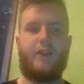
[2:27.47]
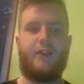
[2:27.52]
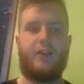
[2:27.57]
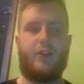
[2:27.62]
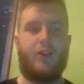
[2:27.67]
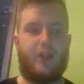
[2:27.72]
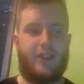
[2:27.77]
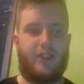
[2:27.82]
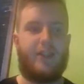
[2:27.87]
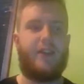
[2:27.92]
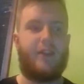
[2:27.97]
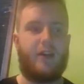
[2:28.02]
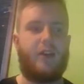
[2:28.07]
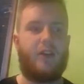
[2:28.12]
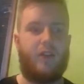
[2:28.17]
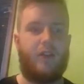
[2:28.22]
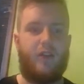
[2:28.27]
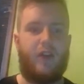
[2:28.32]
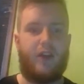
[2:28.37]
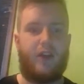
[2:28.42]
You got to see the
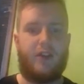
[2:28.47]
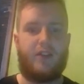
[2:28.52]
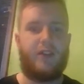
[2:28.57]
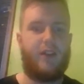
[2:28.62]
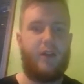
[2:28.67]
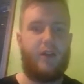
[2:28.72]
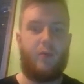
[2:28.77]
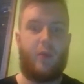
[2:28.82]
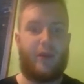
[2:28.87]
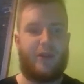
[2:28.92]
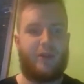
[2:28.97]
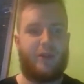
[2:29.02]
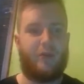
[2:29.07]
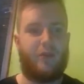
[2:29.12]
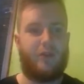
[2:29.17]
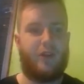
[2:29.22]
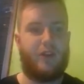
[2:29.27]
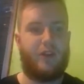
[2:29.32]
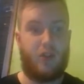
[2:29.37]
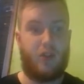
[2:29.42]
ugly face to take the piss out
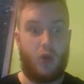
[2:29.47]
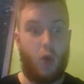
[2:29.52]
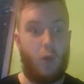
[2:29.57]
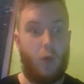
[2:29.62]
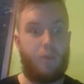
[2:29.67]
of it. So,